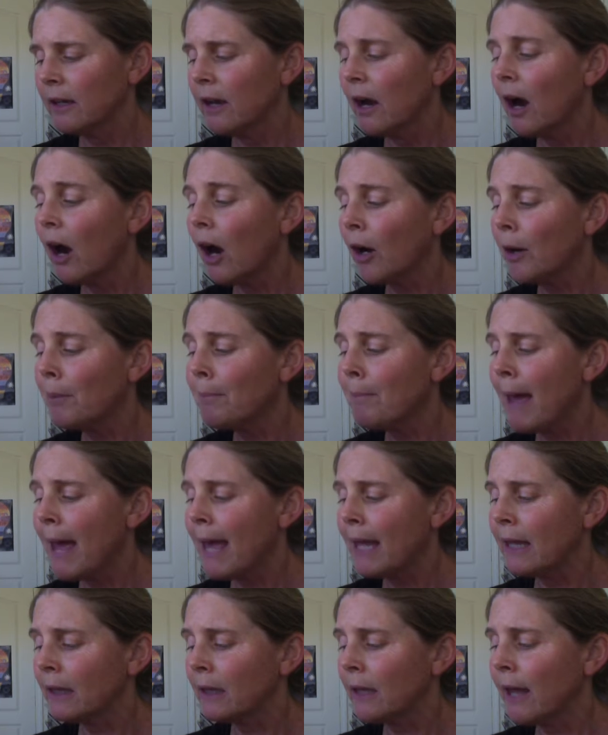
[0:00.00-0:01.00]
Our
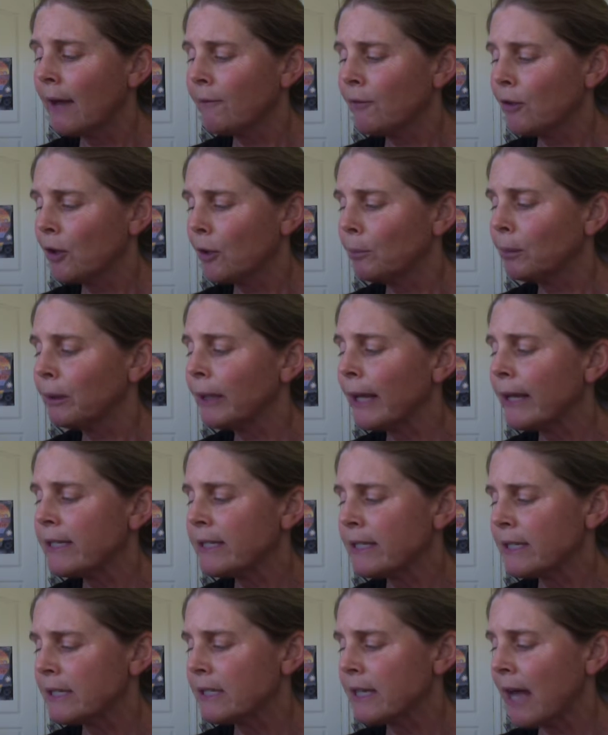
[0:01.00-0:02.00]
men left their
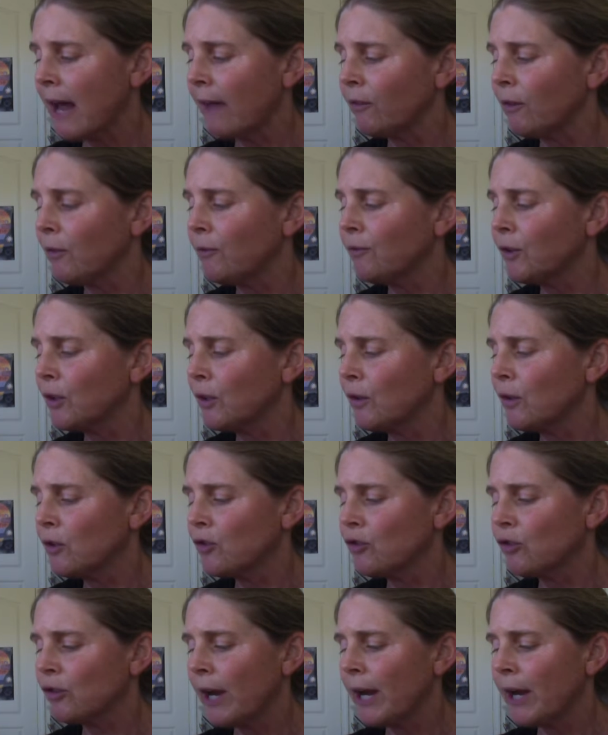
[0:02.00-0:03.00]
places at the foot of the
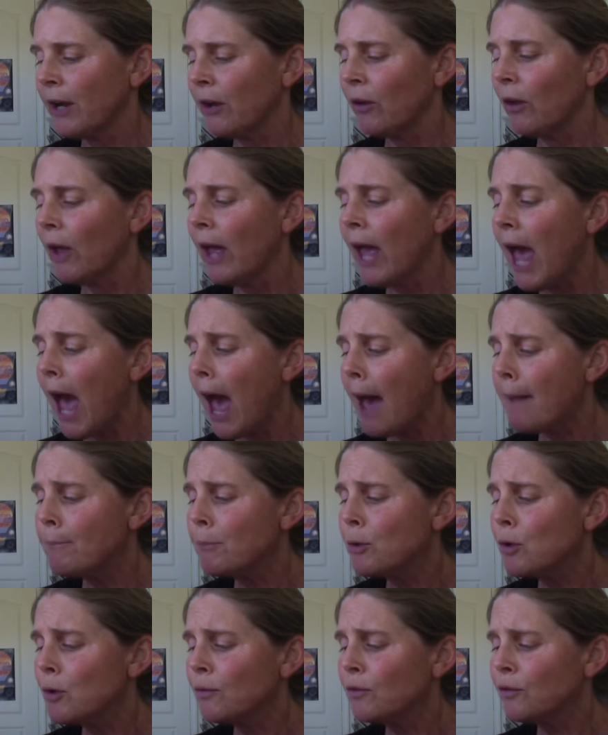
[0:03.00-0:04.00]
trail and
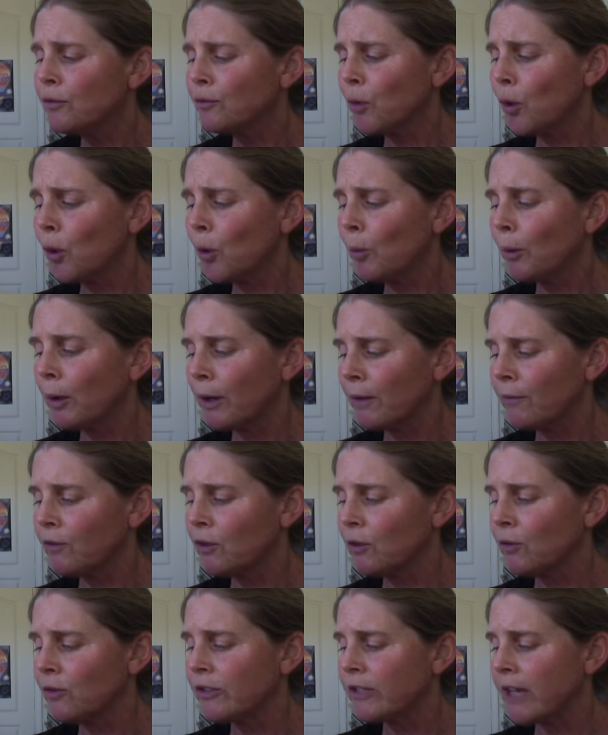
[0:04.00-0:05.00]
moved forward a
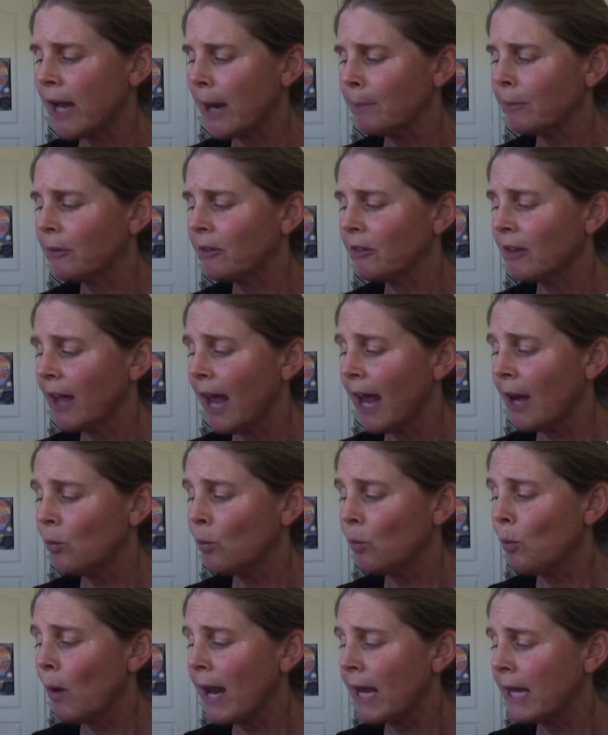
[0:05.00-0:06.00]
few steps and
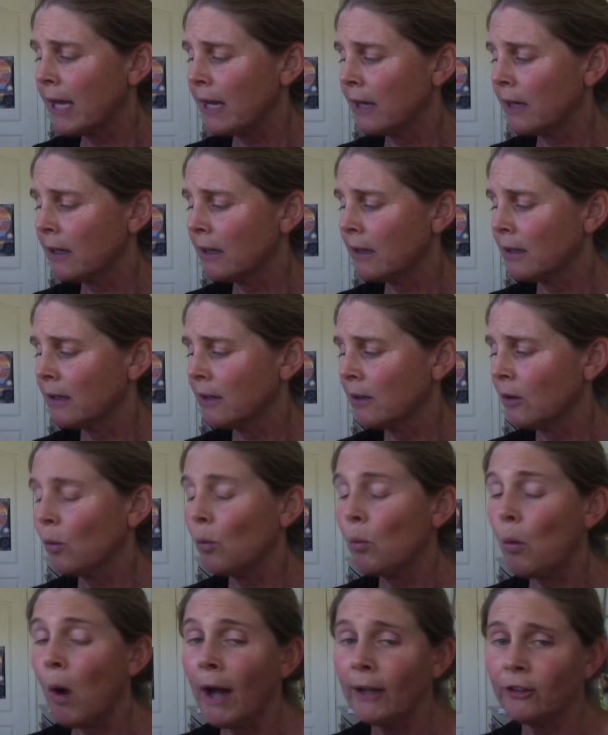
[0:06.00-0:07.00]
waited,
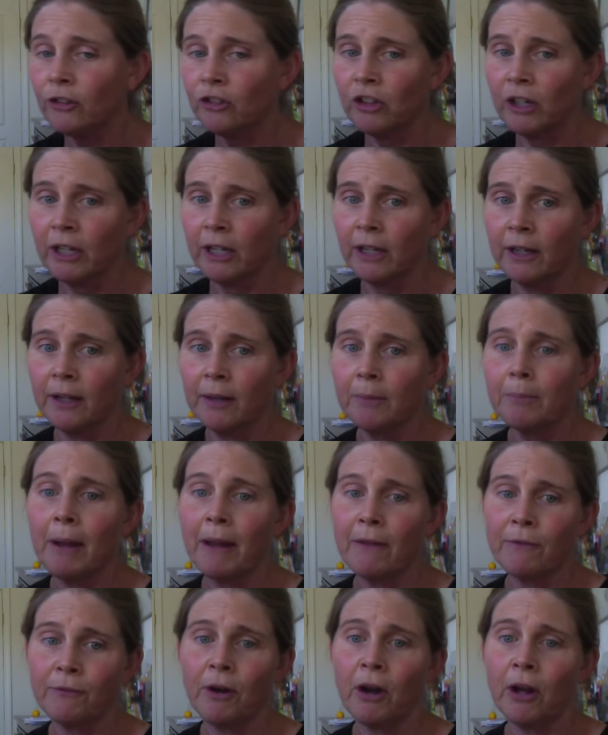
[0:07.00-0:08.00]
watching my
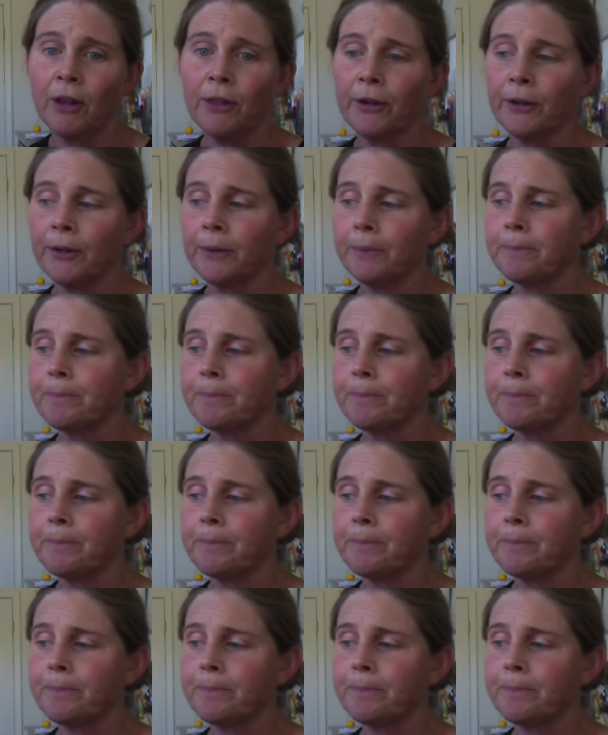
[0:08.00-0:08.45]
father.